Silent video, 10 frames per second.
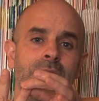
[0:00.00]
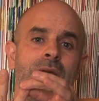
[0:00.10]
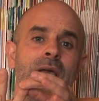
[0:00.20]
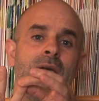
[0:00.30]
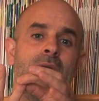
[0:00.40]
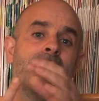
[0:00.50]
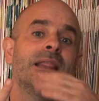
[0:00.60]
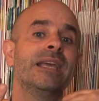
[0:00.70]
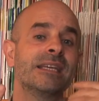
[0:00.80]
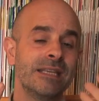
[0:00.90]
The next
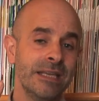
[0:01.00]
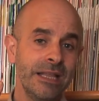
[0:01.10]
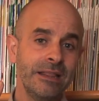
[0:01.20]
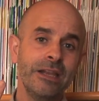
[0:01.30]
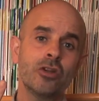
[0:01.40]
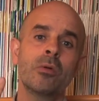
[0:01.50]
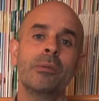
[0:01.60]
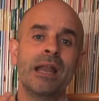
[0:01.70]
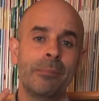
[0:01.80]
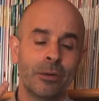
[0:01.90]
day, students are
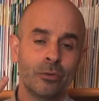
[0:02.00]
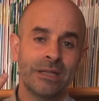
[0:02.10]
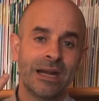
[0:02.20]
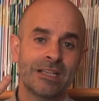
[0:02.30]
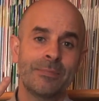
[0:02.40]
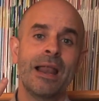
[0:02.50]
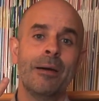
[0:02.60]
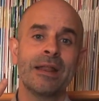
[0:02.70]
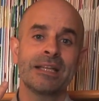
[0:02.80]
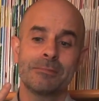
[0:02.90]
asked to spell the
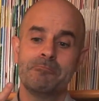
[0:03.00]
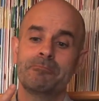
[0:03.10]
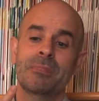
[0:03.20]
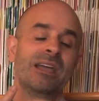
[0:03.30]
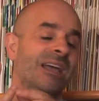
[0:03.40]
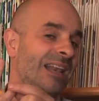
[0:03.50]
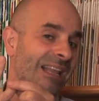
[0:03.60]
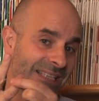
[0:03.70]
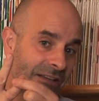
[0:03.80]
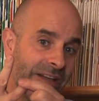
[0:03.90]
words again,
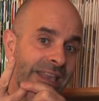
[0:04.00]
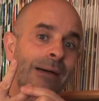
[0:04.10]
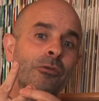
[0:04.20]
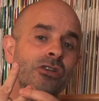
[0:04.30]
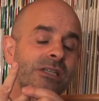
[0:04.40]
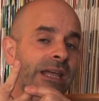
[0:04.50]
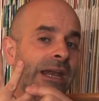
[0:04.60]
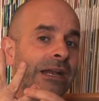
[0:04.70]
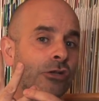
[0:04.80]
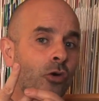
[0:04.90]
both the ones that they
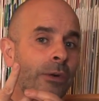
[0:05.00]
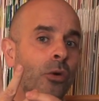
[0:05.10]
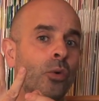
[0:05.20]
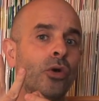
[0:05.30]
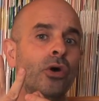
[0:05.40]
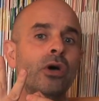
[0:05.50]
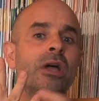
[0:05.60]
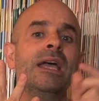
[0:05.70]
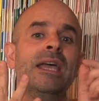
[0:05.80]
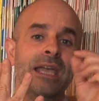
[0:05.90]
misspelled, which are in
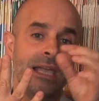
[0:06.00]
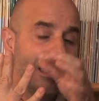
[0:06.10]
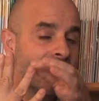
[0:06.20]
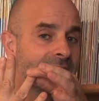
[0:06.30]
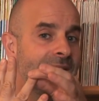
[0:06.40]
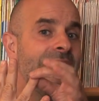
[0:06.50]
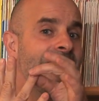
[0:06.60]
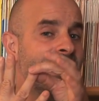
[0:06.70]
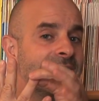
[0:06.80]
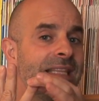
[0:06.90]
envelope number 1,
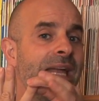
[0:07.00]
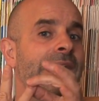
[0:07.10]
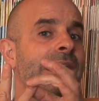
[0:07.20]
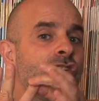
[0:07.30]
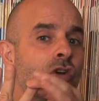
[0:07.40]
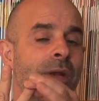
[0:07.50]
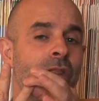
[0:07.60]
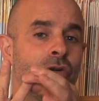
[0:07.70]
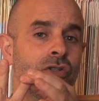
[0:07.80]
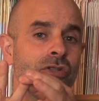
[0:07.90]
and the words that they
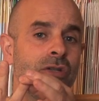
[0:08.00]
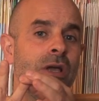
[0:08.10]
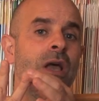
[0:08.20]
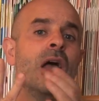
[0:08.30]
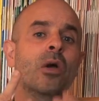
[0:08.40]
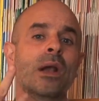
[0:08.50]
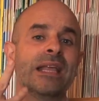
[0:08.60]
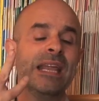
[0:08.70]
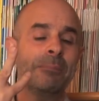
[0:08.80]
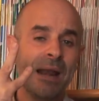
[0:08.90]
spelled correctly,
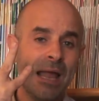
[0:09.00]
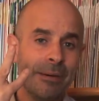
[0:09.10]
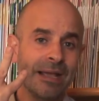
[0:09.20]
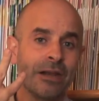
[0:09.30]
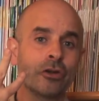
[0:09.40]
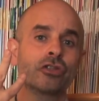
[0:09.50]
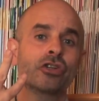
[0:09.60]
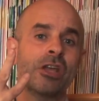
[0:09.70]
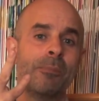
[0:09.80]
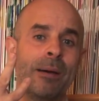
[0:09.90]
which are in envelope number
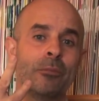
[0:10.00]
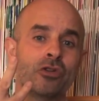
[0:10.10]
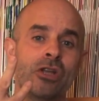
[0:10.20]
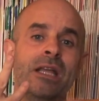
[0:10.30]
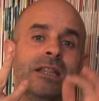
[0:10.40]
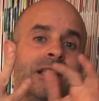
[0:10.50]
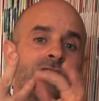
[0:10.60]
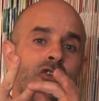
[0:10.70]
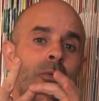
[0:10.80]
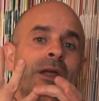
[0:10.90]
2.
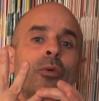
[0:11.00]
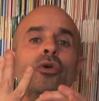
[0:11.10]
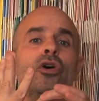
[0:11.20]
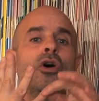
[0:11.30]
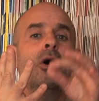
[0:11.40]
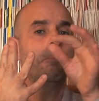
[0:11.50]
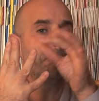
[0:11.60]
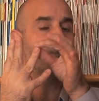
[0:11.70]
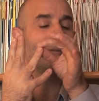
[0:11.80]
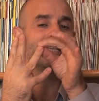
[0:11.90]
All the words that
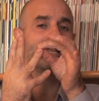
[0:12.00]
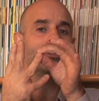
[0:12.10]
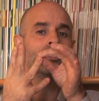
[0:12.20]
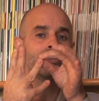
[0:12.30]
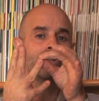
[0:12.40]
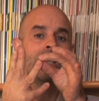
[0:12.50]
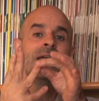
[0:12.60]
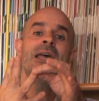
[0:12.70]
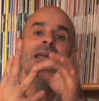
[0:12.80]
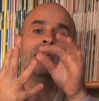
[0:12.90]
students get right from
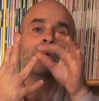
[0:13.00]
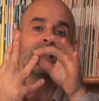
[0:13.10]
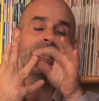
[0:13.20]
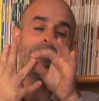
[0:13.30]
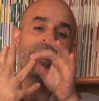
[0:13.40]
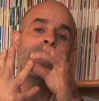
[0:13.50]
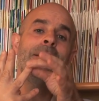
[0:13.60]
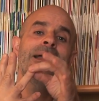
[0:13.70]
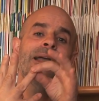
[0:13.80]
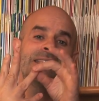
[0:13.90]
envelope number 1
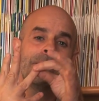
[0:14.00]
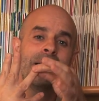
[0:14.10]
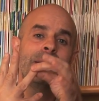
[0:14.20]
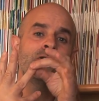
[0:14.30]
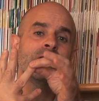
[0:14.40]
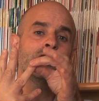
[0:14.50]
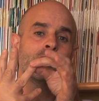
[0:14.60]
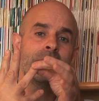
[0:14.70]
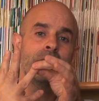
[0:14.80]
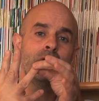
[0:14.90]
will go to
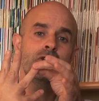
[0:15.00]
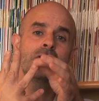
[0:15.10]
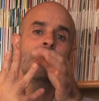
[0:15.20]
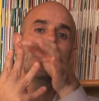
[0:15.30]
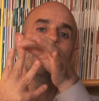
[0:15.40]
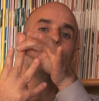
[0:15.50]
envelope number 2,